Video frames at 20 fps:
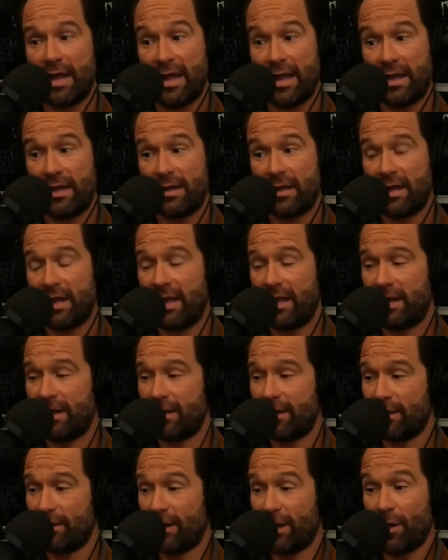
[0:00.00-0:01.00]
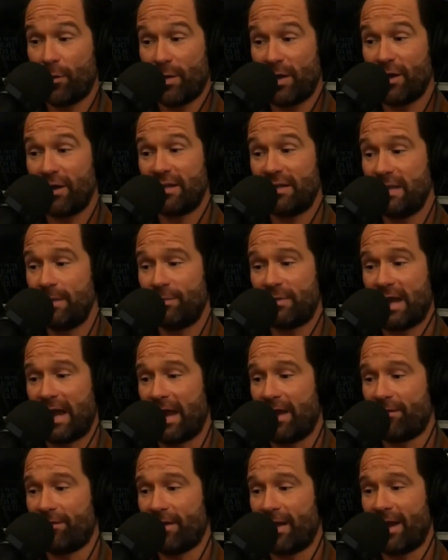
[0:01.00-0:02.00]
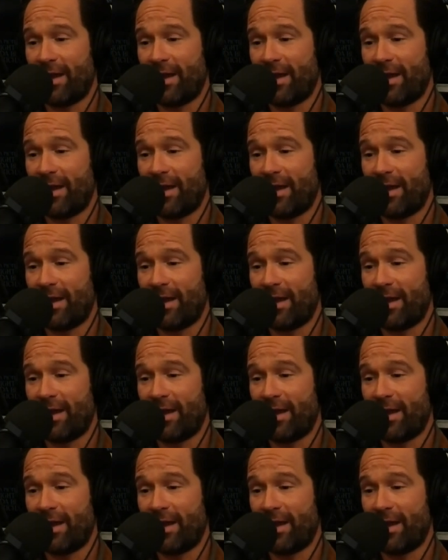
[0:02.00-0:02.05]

And I went on a deep dive.